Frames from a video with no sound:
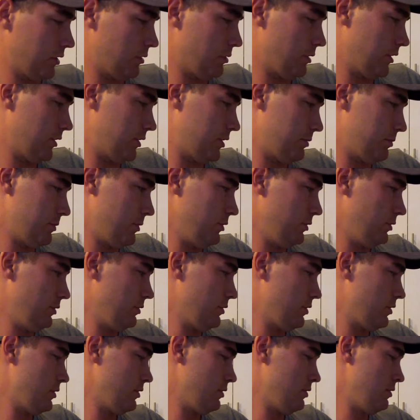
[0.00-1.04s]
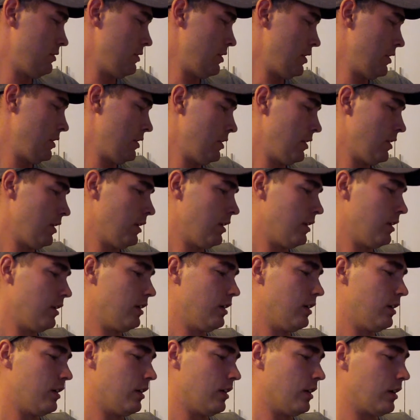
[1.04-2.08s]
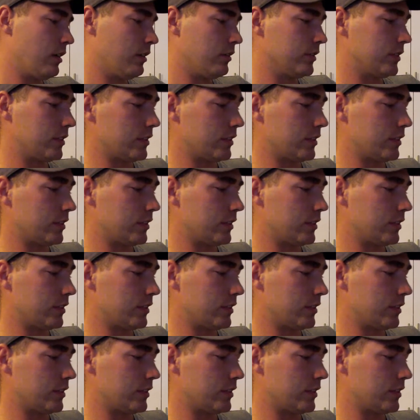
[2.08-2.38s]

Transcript: quite smooth. I don't